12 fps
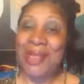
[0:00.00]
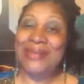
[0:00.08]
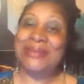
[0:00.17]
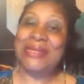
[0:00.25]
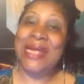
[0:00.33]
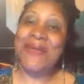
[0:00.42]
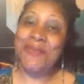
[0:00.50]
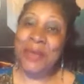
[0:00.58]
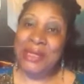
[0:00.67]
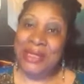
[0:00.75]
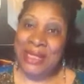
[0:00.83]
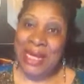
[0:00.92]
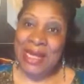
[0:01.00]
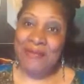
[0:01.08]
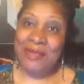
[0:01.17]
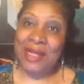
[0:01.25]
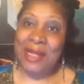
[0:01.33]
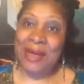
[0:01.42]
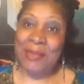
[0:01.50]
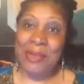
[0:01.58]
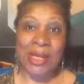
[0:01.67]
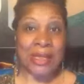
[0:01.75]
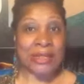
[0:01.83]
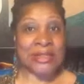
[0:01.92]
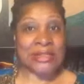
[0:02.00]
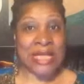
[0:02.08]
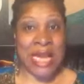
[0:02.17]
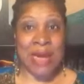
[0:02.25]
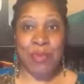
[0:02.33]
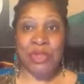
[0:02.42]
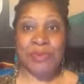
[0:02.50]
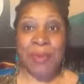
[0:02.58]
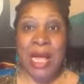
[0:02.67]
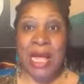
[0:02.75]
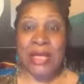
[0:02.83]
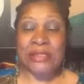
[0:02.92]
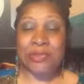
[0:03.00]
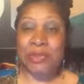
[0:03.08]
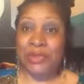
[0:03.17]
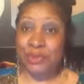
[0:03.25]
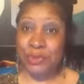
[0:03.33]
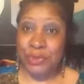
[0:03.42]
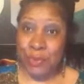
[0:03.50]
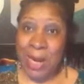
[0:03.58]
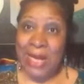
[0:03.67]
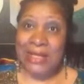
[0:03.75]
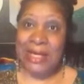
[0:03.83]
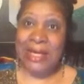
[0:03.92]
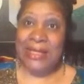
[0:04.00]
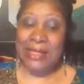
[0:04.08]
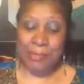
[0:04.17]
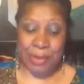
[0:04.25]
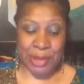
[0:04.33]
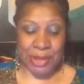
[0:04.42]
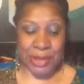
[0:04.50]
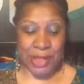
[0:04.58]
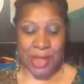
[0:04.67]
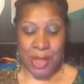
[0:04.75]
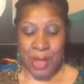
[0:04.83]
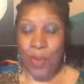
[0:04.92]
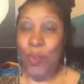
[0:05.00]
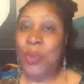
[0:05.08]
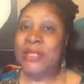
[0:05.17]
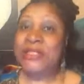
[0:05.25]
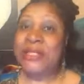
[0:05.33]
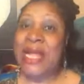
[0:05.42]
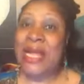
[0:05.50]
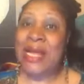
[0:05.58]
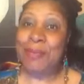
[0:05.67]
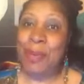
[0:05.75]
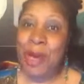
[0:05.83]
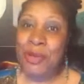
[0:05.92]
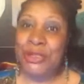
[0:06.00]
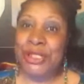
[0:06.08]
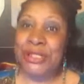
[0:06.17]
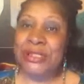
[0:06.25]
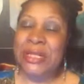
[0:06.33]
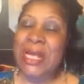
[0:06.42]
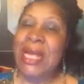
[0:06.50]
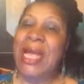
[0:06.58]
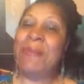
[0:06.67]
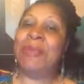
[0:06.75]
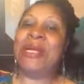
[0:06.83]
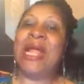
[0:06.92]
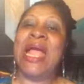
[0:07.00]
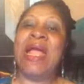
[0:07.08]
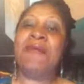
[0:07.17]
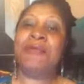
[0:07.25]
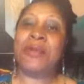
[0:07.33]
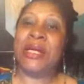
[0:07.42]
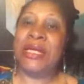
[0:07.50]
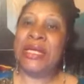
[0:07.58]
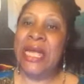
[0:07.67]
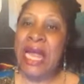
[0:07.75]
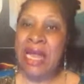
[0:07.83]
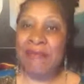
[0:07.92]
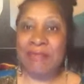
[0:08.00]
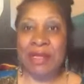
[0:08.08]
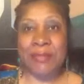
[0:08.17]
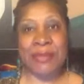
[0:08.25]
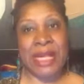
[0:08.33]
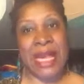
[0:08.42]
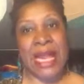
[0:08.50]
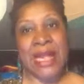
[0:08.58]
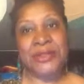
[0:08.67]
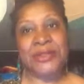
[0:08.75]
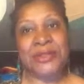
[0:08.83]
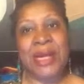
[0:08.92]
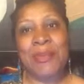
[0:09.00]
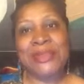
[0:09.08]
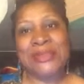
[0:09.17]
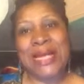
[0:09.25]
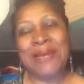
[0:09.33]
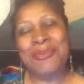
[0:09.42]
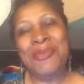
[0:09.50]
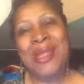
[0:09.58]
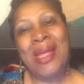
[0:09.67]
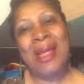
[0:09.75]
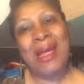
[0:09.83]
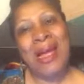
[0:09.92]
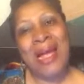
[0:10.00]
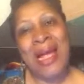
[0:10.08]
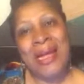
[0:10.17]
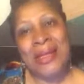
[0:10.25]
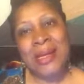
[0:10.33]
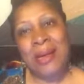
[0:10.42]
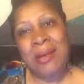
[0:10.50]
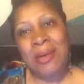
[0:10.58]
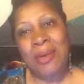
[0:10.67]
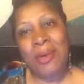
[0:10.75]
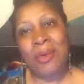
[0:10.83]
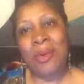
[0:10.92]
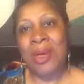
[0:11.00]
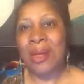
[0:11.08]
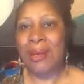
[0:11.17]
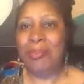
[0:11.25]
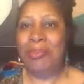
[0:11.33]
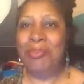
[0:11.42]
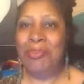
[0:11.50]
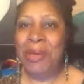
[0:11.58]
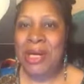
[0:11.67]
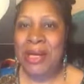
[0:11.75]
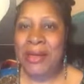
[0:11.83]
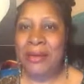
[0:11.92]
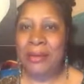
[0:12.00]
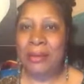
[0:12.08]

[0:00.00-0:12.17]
Steve would give them the same response, which was right in the book, which they had purchased. But after he gave them the answer, they would say, I know, but,